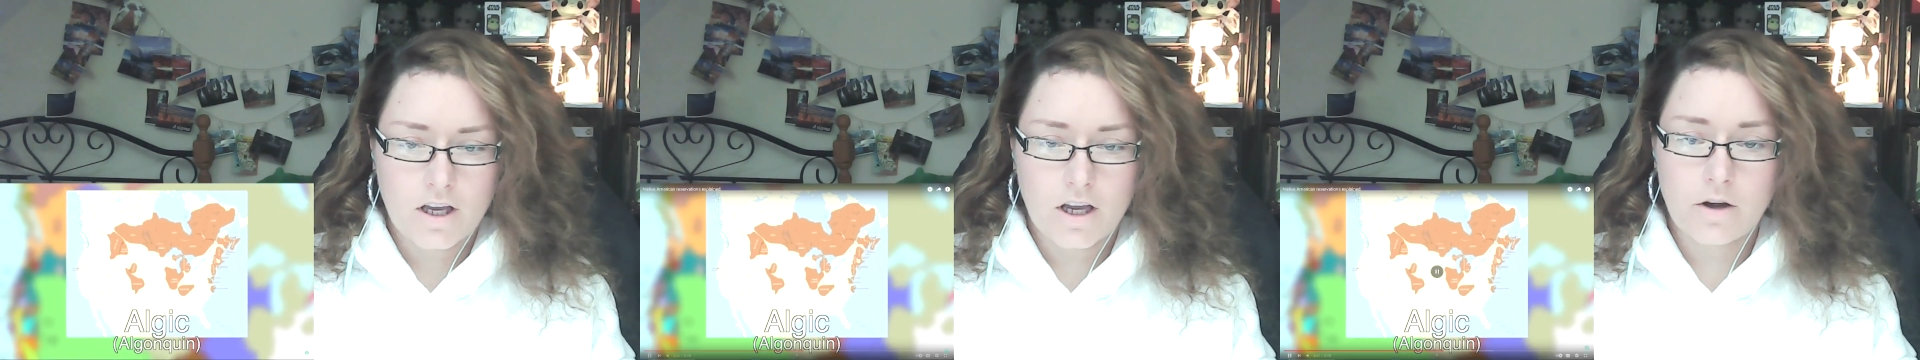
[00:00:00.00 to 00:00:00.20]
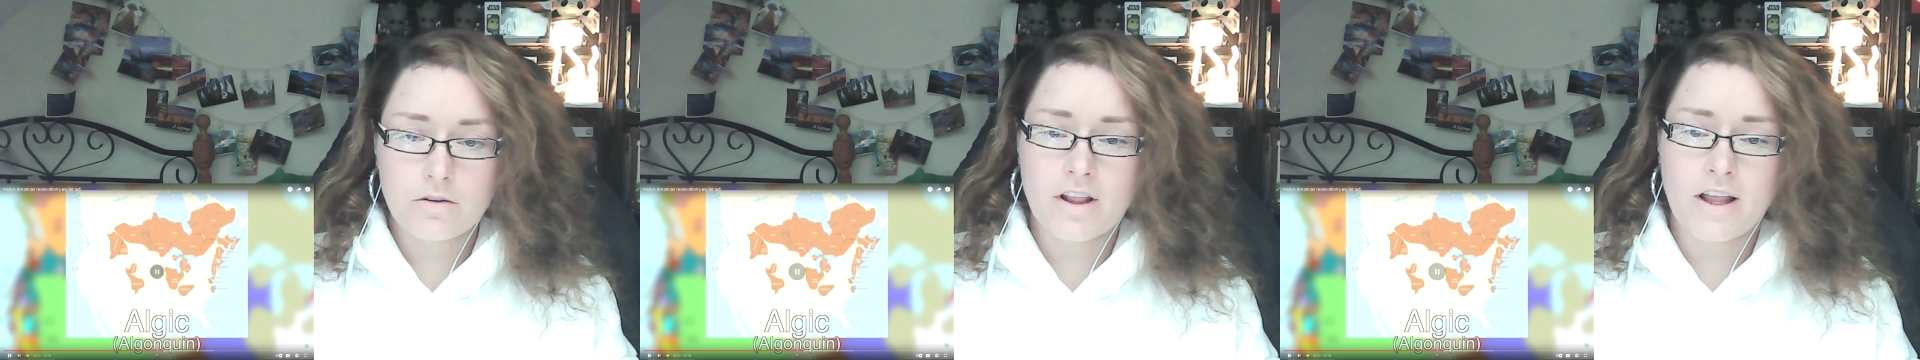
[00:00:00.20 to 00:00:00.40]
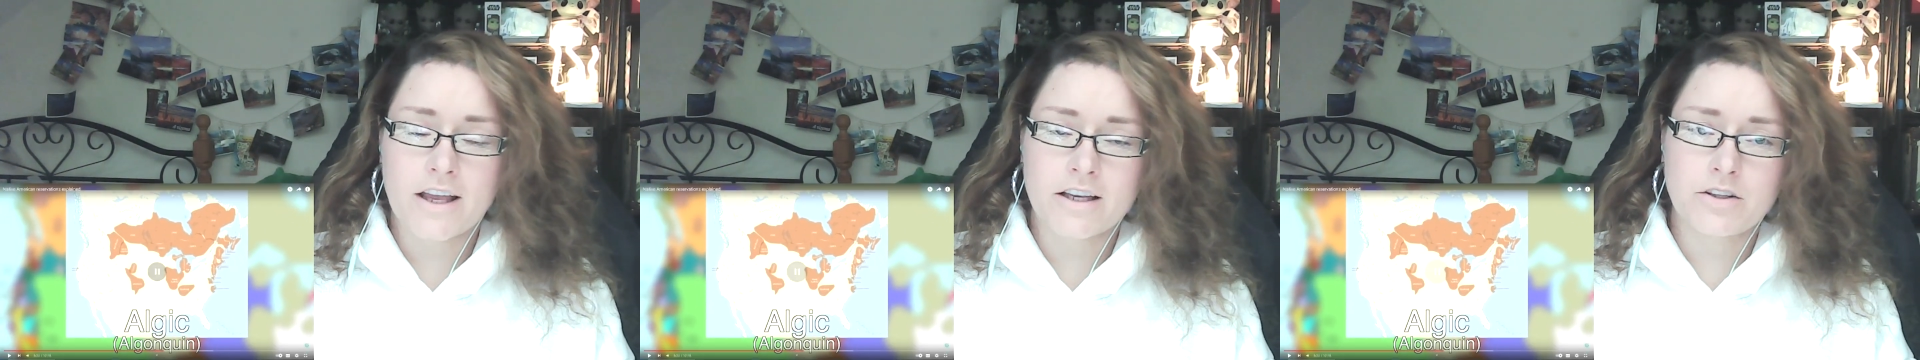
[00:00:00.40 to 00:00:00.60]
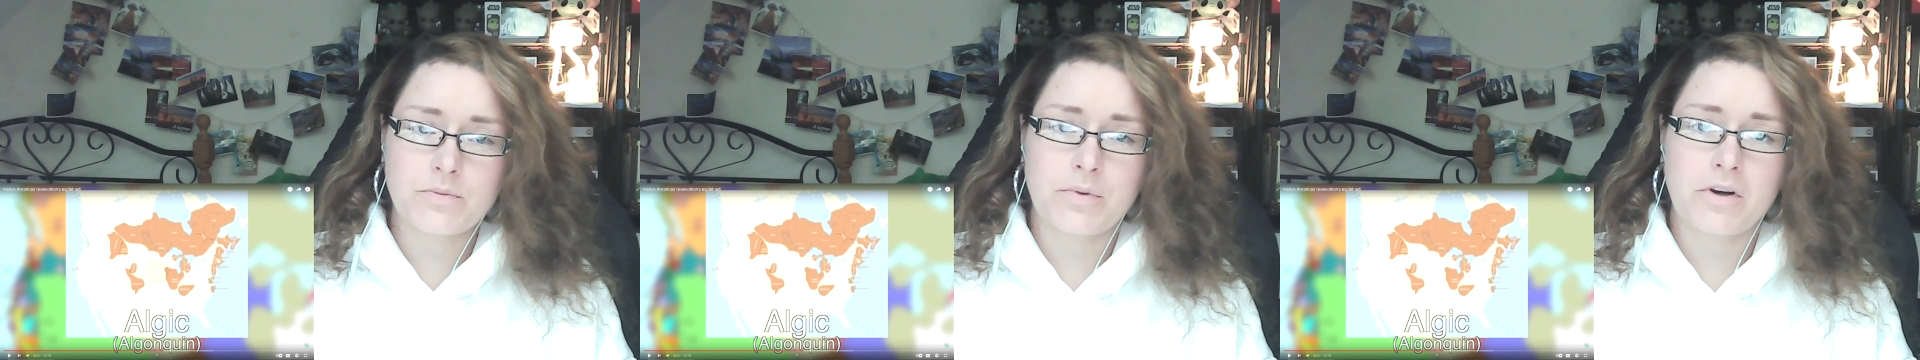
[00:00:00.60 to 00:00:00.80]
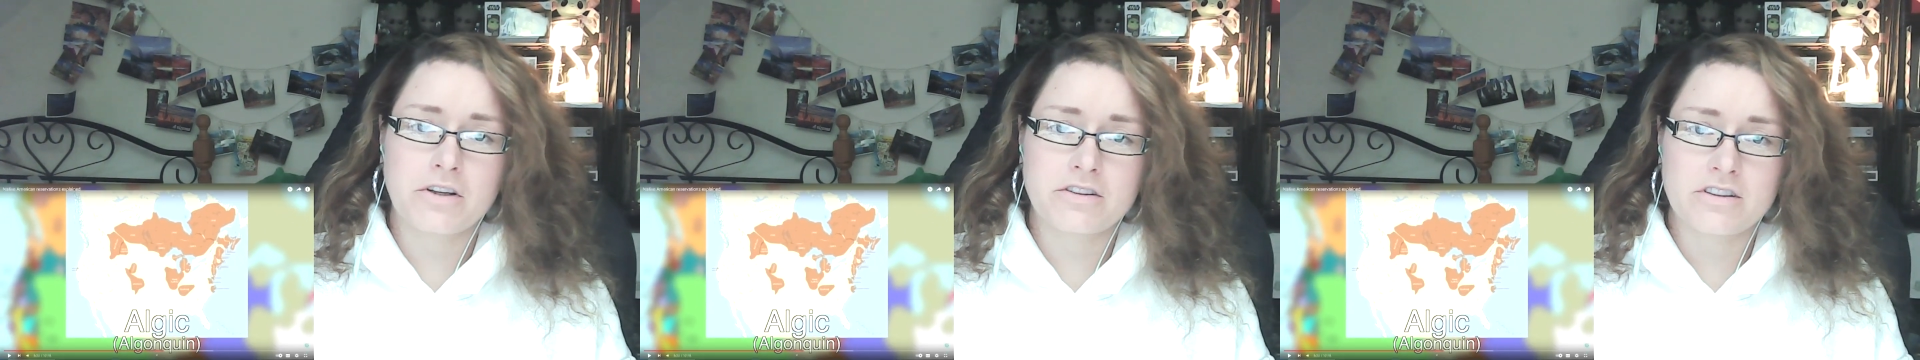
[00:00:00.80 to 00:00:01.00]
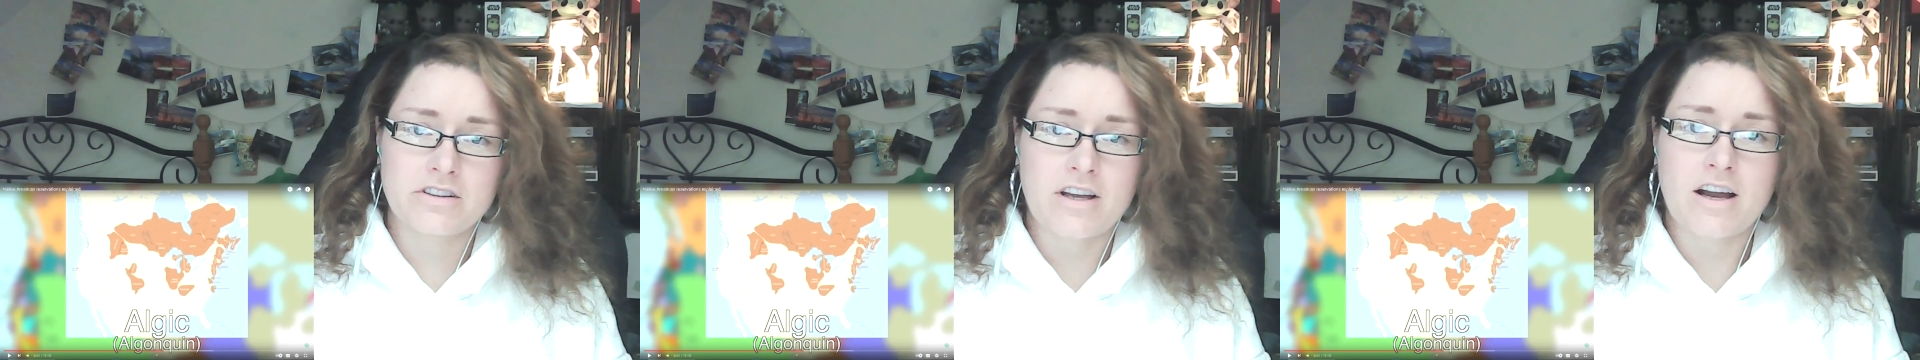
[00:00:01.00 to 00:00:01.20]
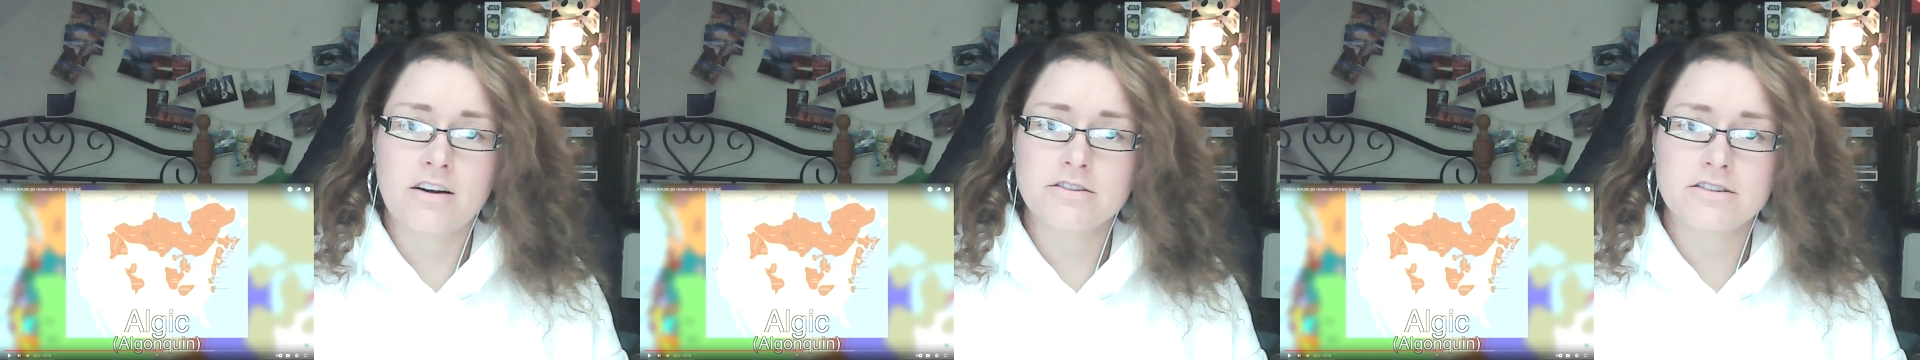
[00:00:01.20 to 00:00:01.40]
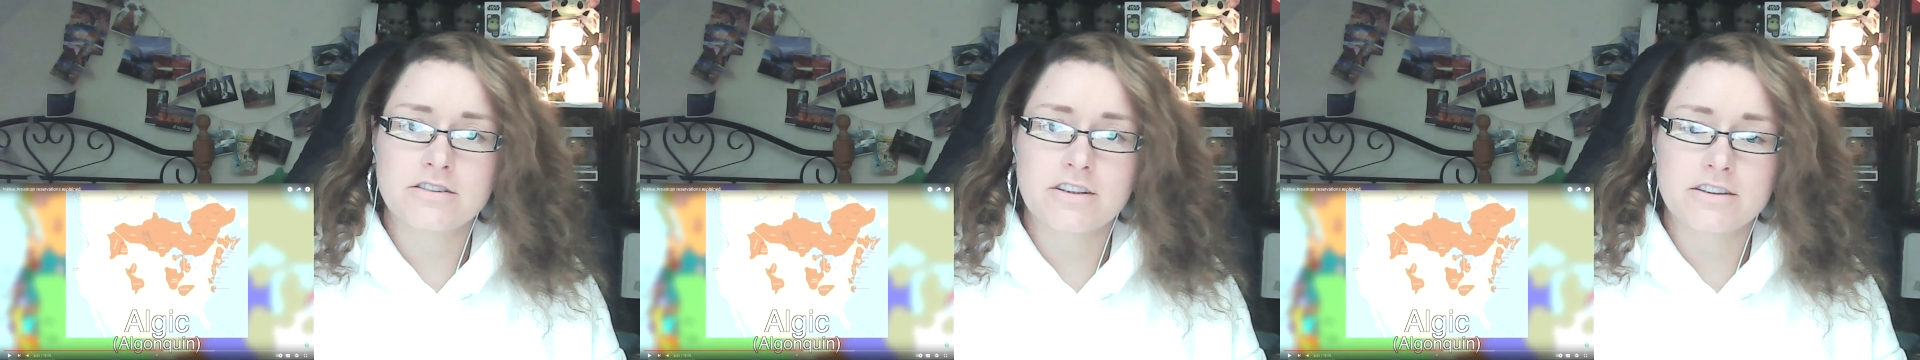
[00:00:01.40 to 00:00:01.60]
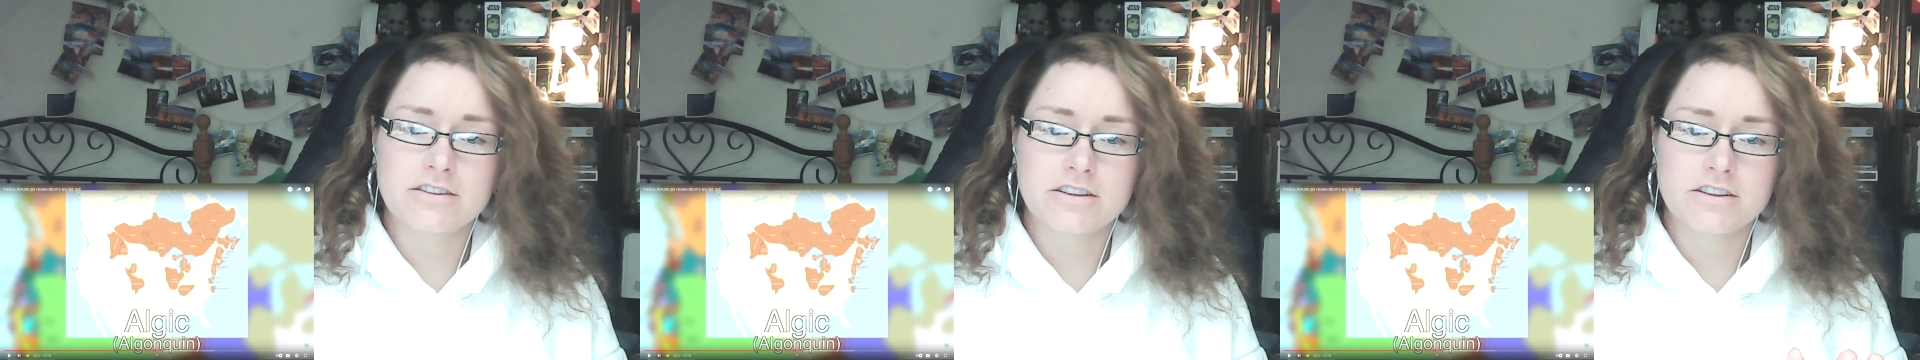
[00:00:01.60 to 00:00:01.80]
I would like to point it out that